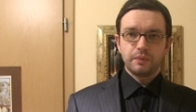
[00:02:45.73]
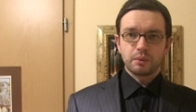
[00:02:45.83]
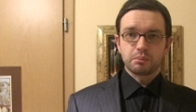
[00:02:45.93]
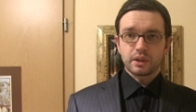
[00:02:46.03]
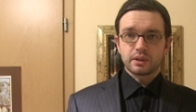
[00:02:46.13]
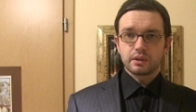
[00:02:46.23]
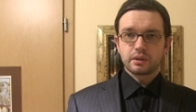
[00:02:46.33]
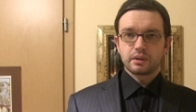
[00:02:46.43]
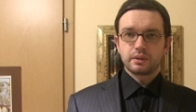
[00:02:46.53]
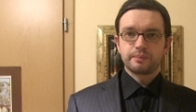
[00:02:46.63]
in
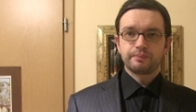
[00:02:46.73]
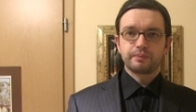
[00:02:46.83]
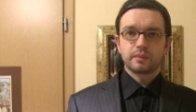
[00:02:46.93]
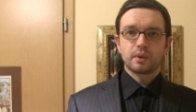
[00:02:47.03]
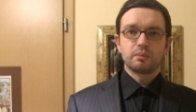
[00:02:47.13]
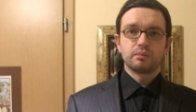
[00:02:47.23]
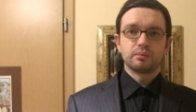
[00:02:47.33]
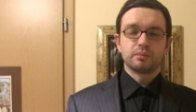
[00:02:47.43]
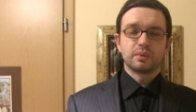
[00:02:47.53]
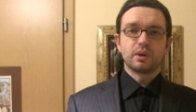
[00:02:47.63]
Brussels,
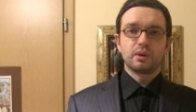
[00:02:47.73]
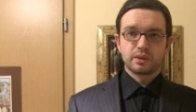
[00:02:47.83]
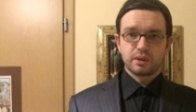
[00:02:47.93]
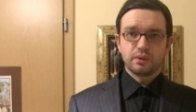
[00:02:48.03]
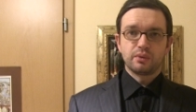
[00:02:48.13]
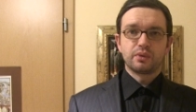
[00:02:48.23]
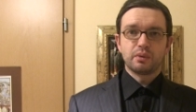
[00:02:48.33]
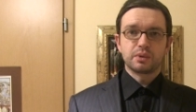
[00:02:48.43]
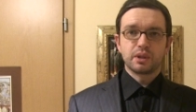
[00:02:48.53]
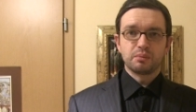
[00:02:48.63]
also
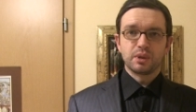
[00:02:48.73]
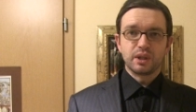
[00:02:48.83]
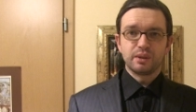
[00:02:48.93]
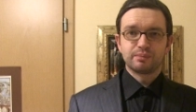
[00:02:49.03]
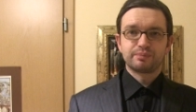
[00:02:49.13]
from Germany,